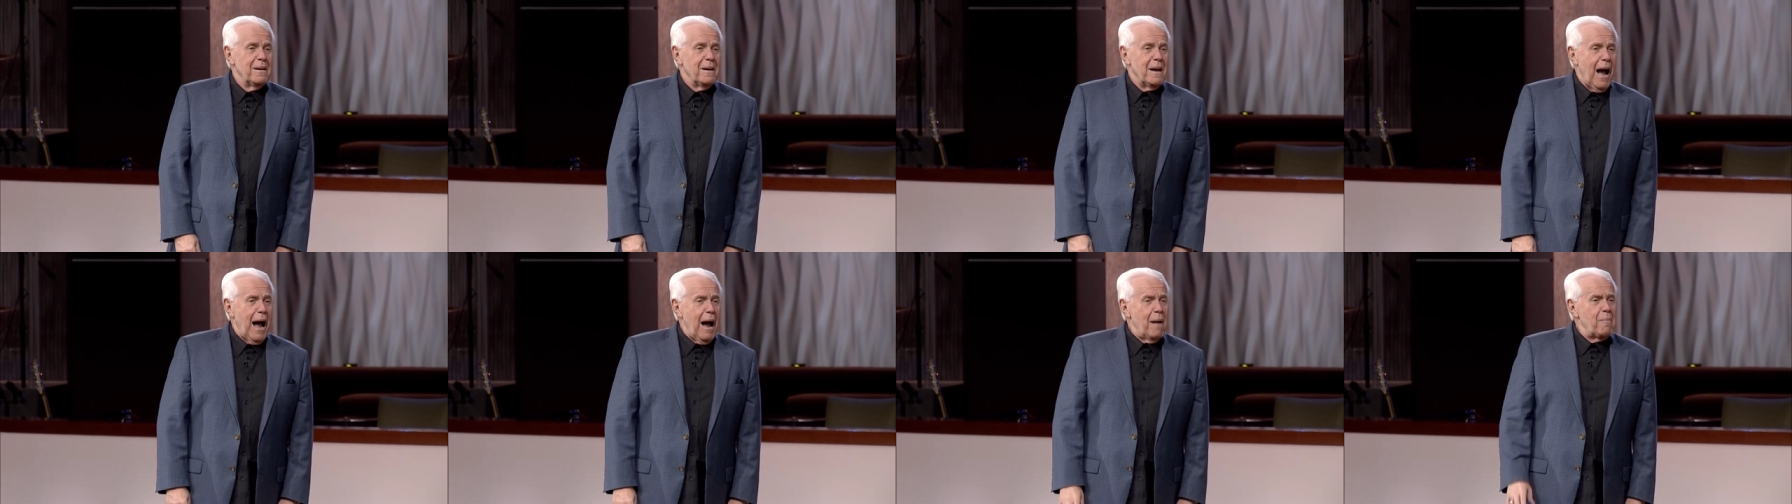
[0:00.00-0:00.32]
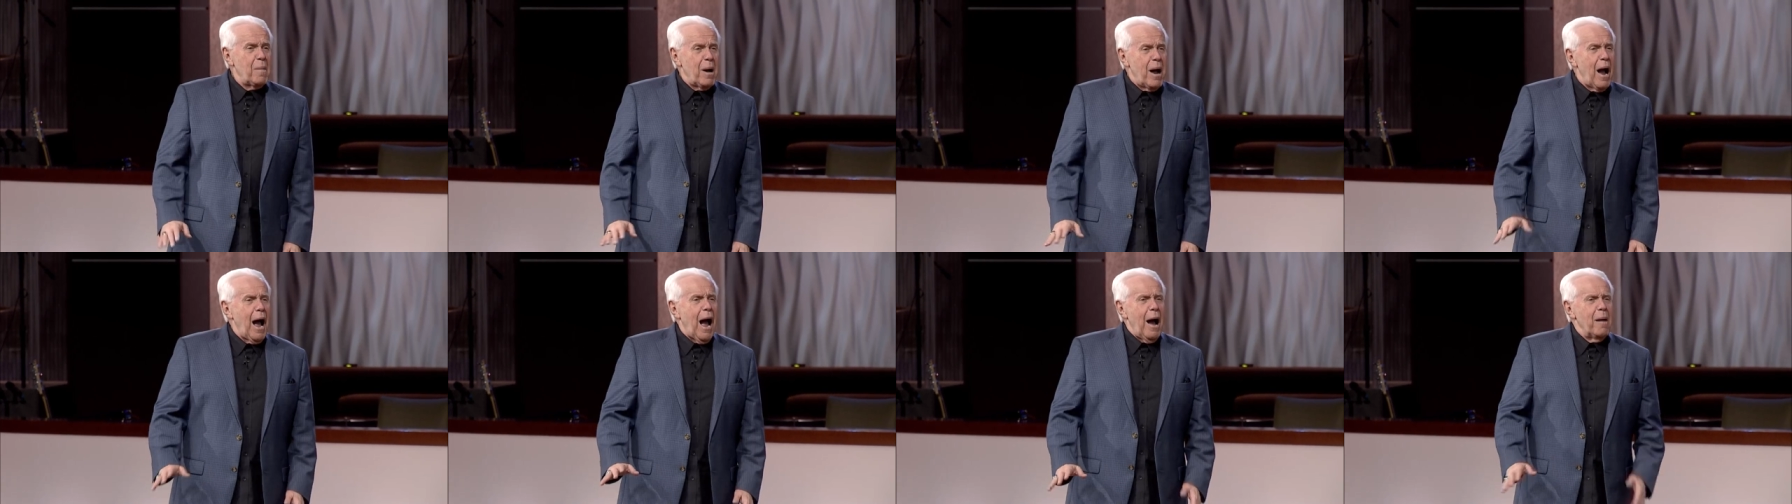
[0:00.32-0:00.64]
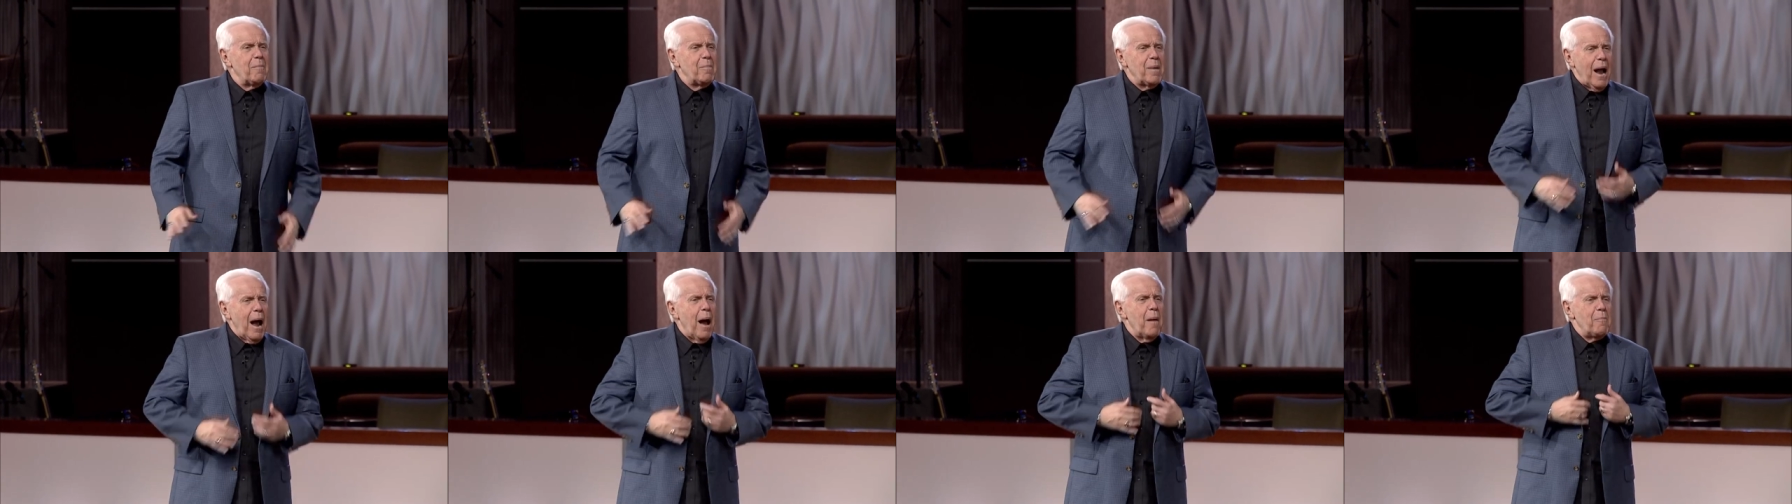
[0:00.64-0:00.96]
I'm, will
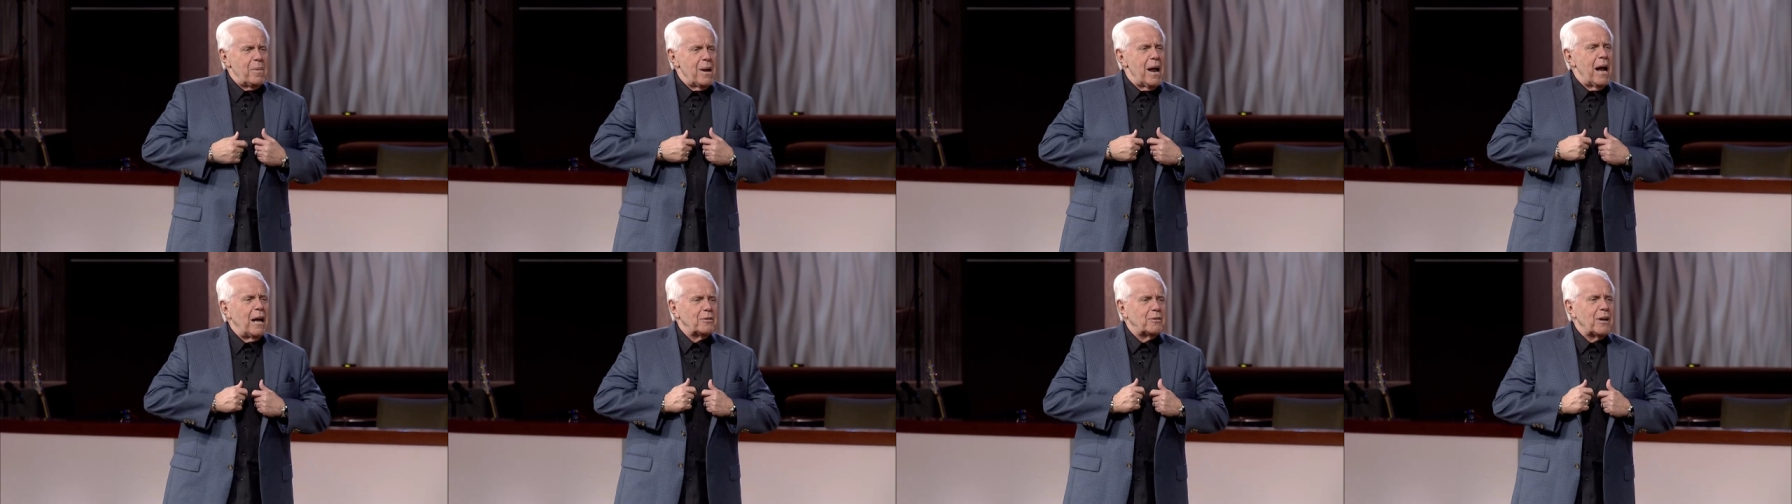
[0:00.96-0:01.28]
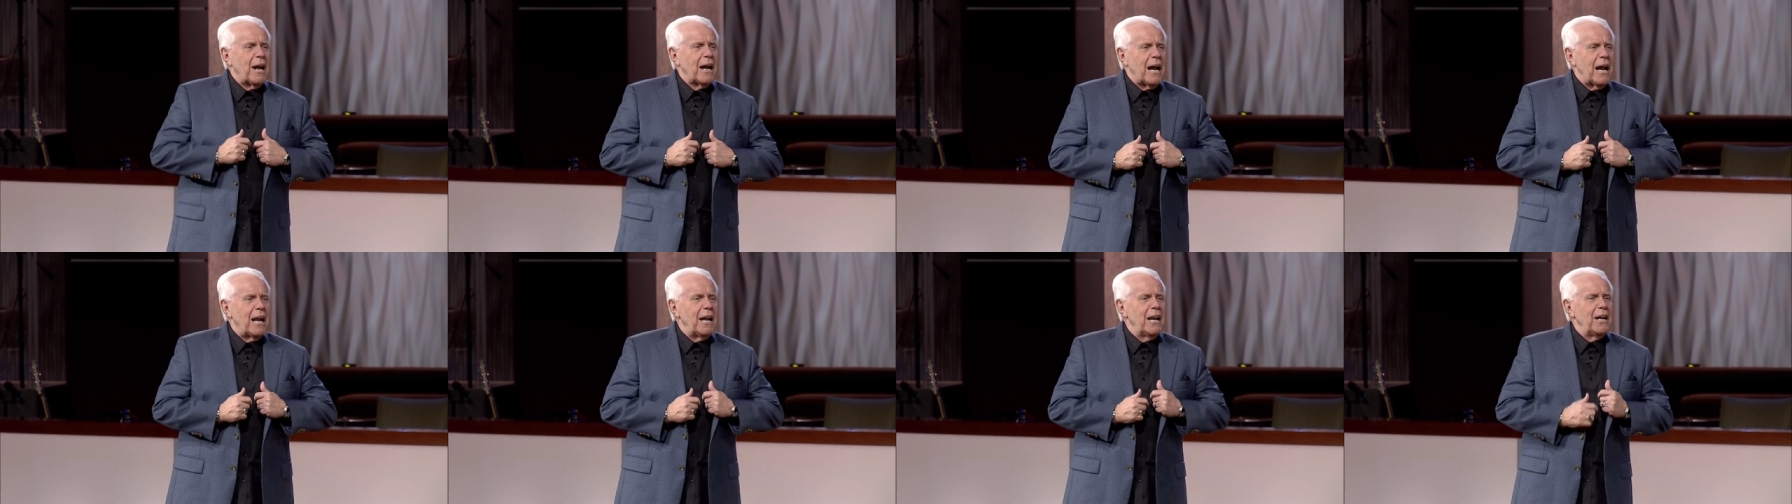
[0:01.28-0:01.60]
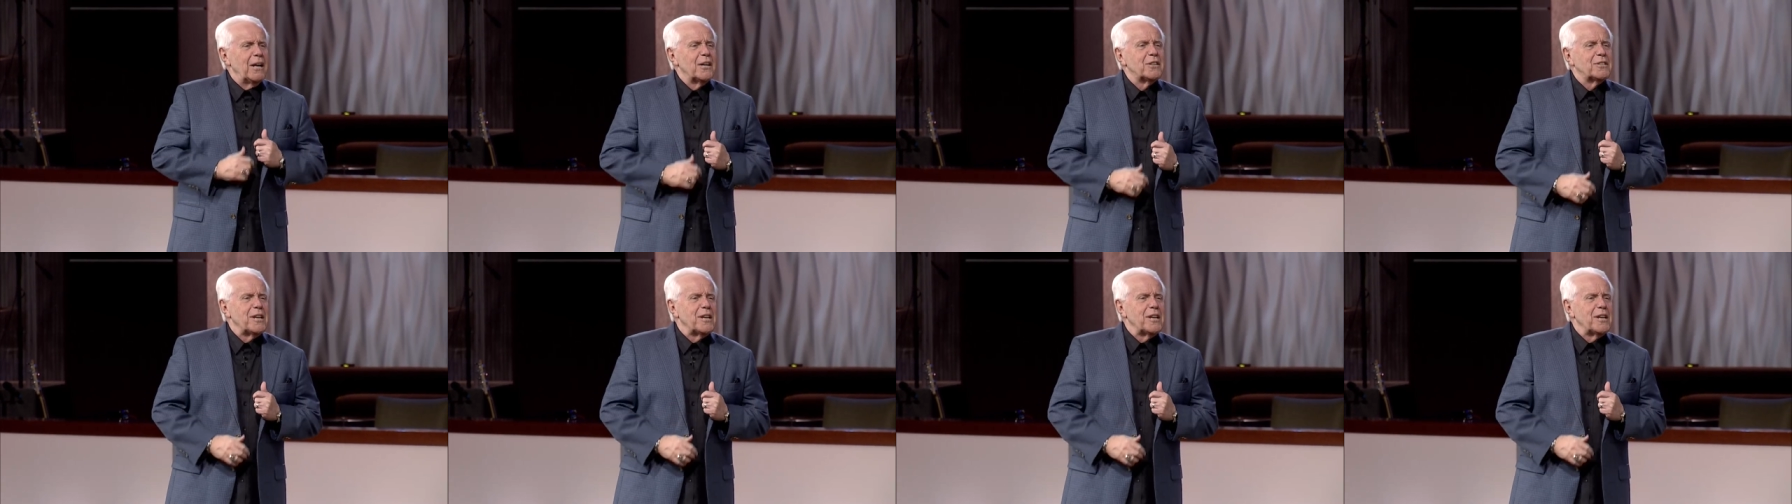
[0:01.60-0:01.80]
be, I'll be honest, I got a little